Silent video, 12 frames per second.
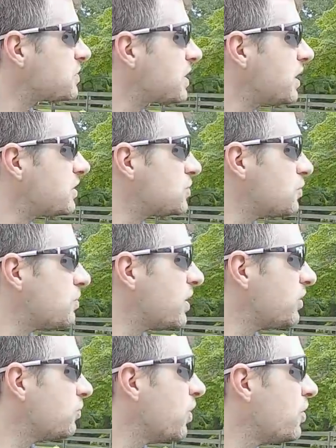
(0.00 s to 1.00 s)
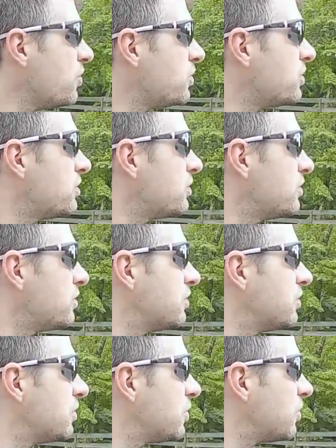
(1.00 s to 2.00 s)
sign to a main road
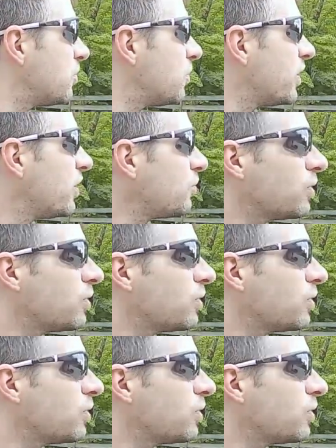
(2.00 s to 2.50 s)
where